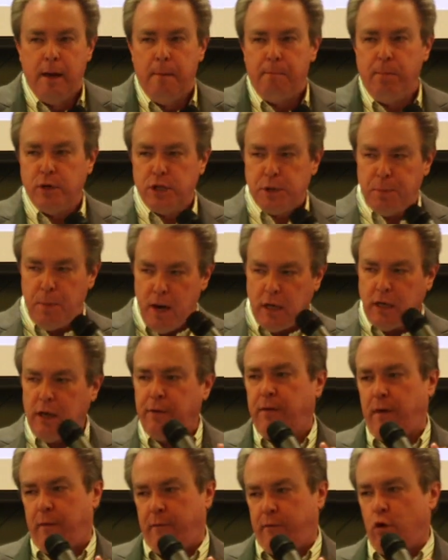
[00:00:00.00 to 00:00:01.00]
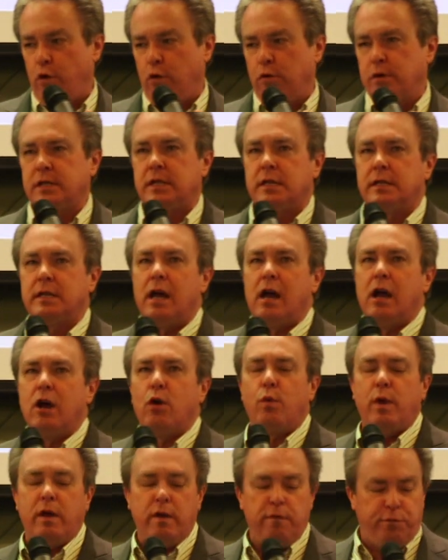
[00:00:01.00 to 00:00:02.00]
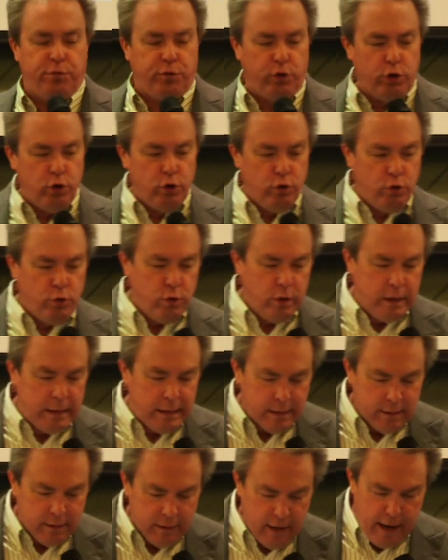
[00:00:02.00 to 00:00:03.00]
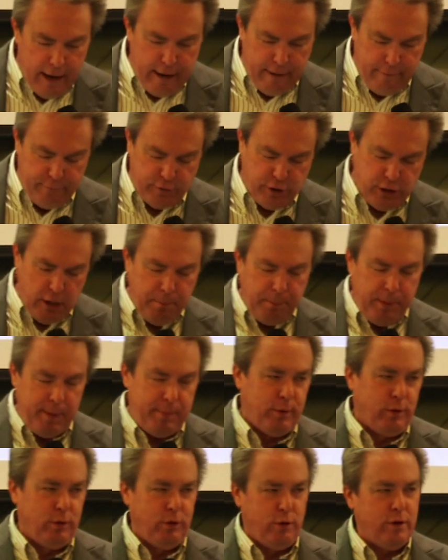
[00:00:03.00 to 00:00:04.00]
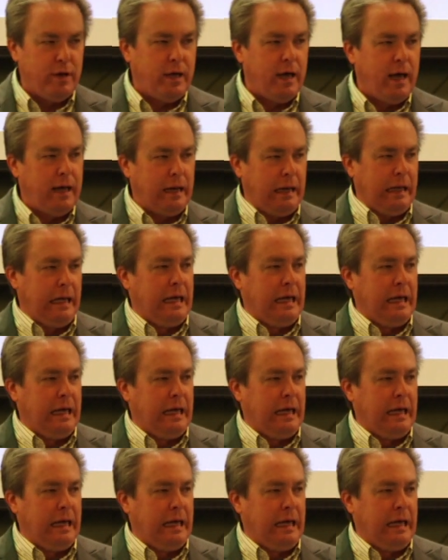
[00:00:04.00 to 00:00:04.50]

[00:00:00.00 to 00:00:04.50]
Perspective, of course, is how we view life. Some people look at